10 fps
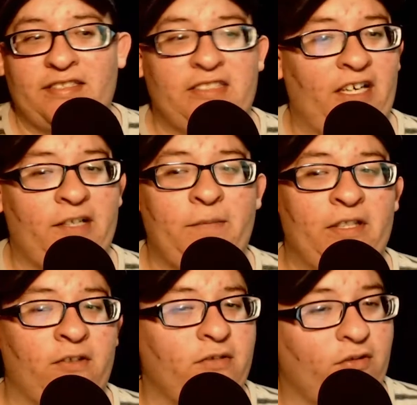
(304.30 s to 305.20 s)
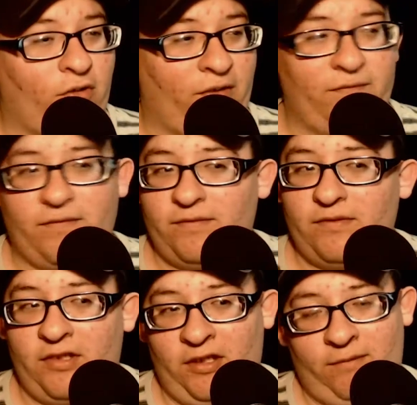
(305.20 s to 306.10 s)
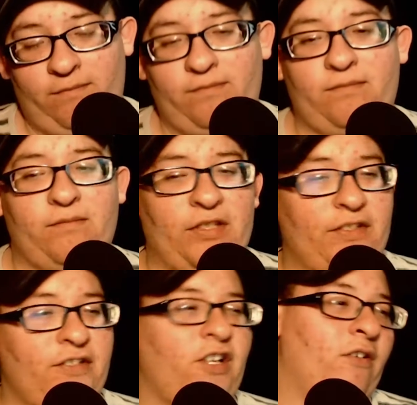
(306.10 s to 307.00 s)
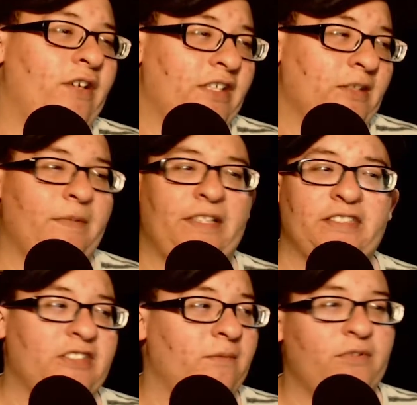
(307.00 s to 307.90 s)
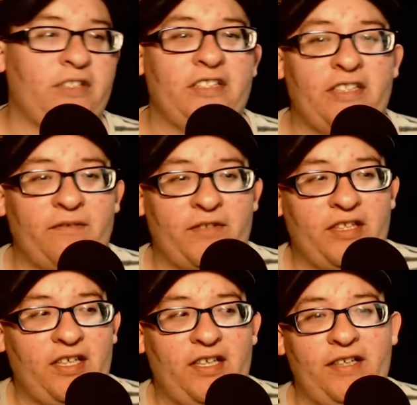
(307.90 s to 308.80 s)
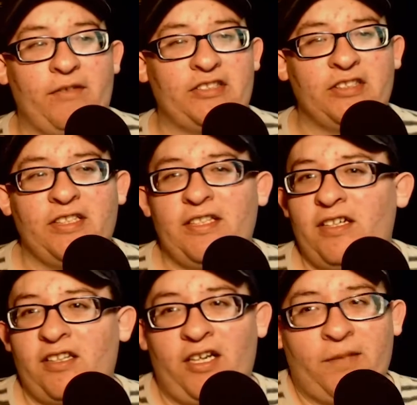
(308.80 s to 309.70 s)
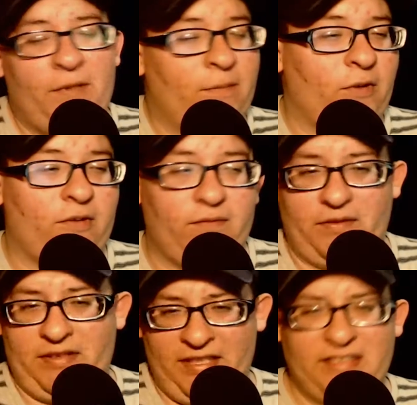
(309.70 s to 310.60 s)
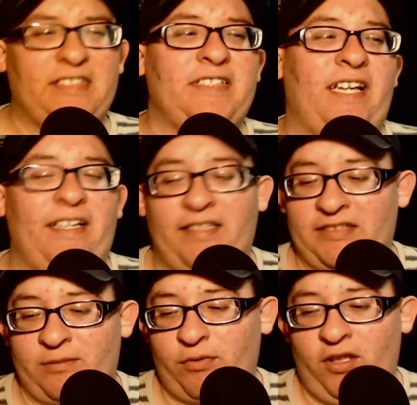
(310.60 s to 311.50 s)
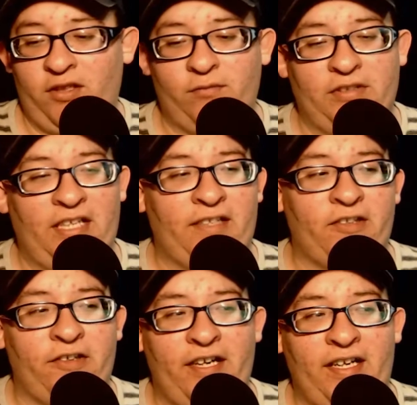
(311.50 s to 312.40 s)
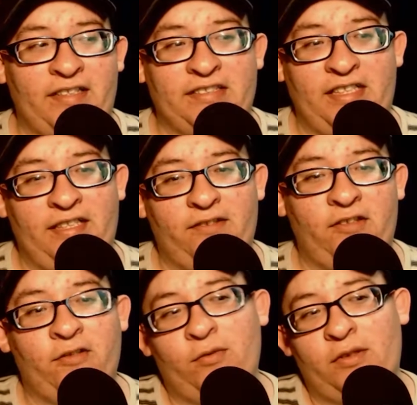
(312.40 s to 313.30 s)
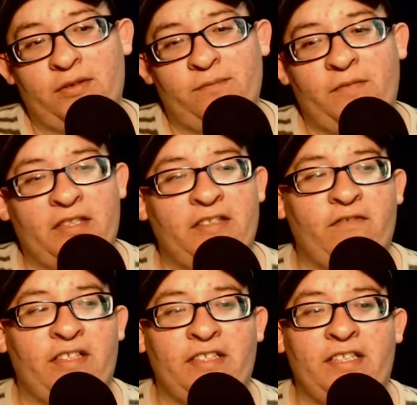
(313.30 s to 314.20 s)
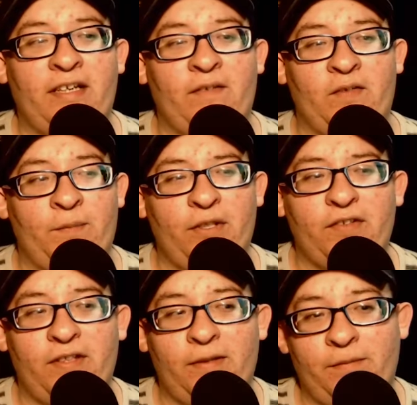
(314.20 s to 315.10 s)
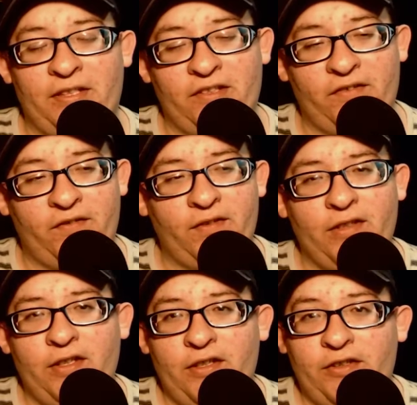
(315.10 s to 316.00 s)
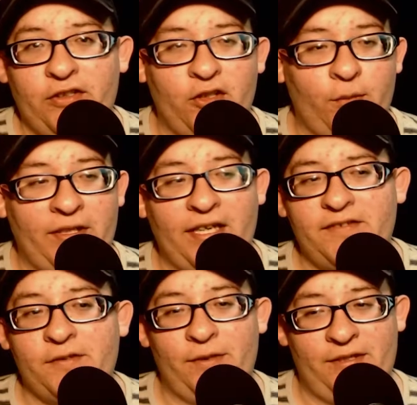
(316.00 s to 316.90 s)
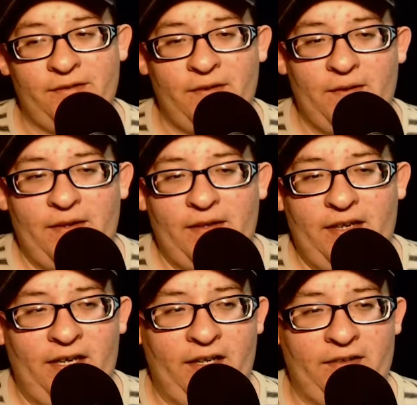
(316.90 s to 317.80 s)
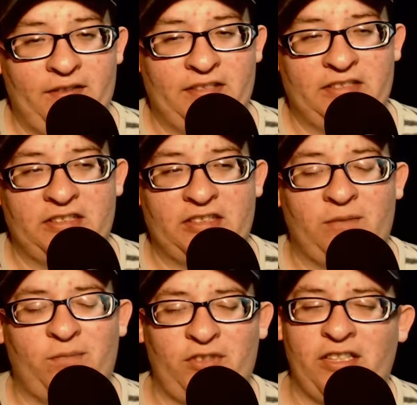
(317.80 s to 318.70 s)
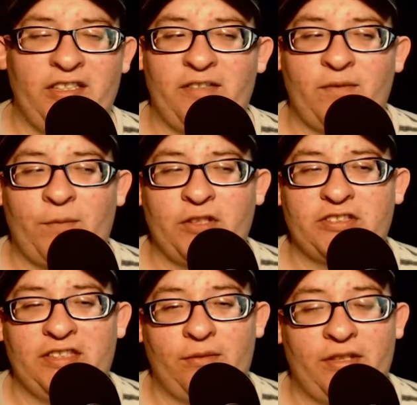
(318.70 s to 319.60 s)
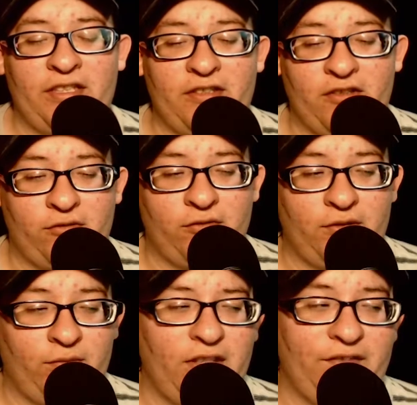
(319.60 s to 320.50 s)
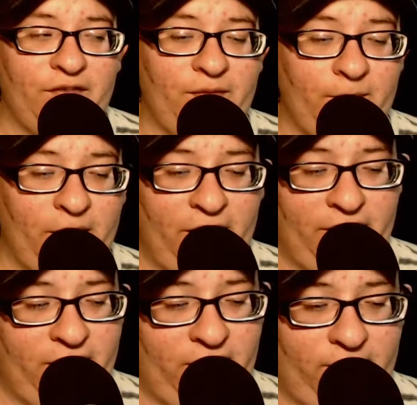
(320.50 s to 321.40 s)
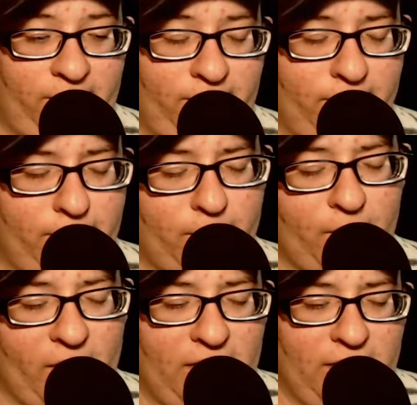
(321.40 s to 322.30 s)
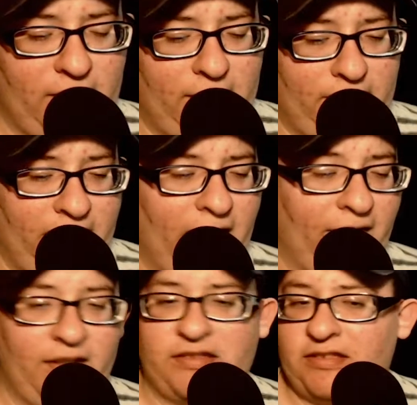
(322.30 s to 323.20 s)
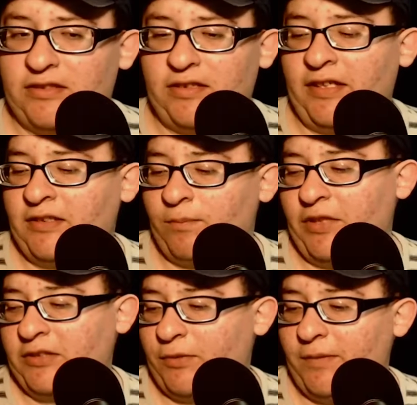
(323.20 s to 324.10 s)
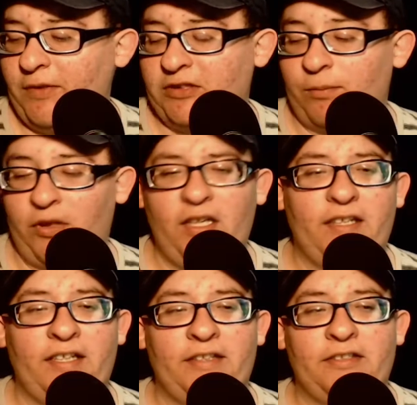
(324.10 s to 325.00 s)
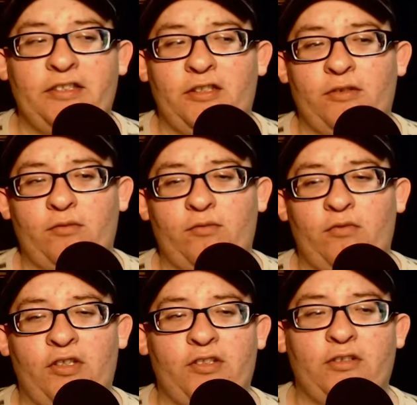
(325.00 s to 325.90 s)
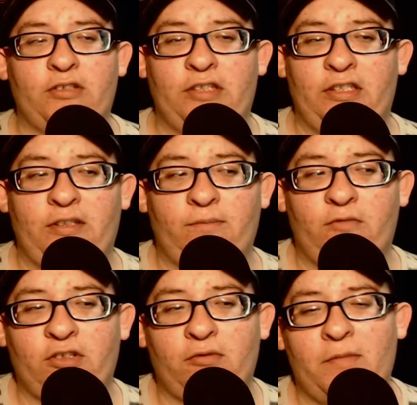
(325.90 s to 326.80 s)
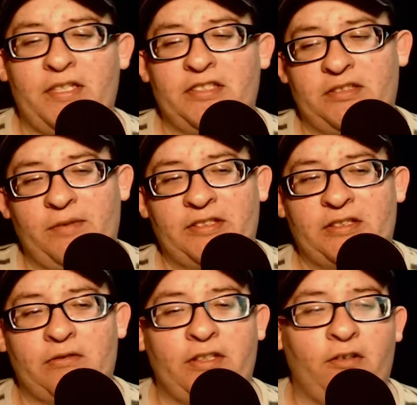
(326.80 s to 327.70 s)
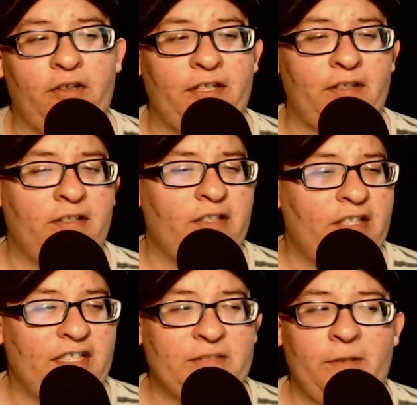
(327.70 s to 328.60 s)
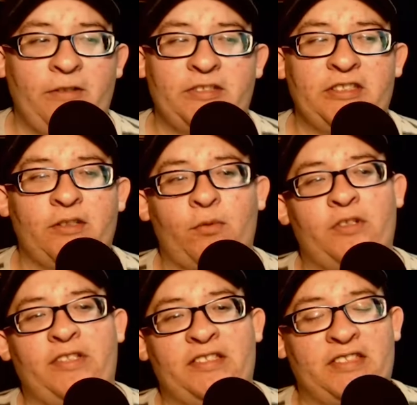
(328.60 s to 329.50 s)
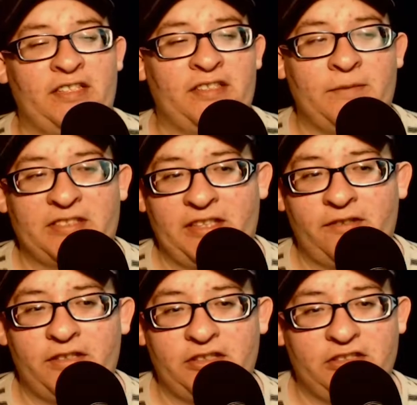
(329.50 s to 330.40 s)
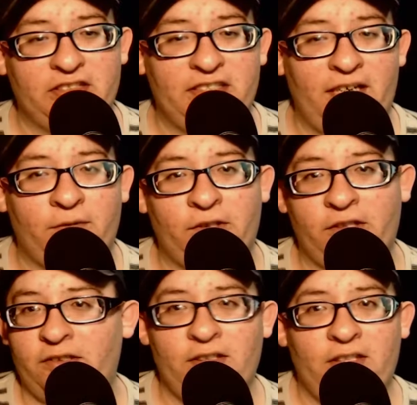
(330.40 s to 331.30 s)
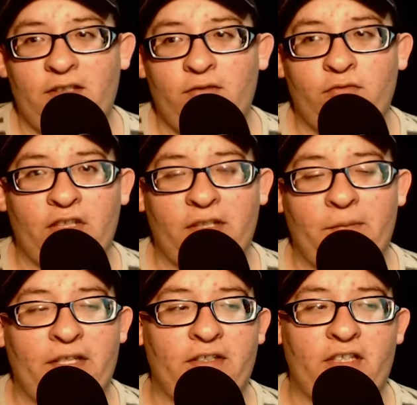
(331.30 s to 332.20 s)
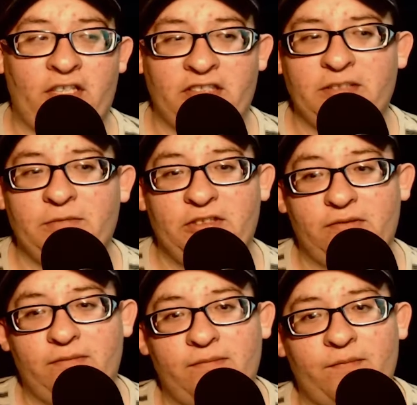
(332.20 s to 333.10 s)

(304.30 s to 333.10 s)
it's got to be Ludendorff. Um, but no, it ends up being this completely different guy, which a lot of people did see that as a problem with that third act is that oh well the villain really didn't have this build up because you know we get to it and it's this completely different person that we didn't know who it was, but um, yeah, that's like the that's pretty much the plot, and you know, one the Wonder Woman is basically going and experiencing the world outside of Themyscira that she's never really been accustomed to,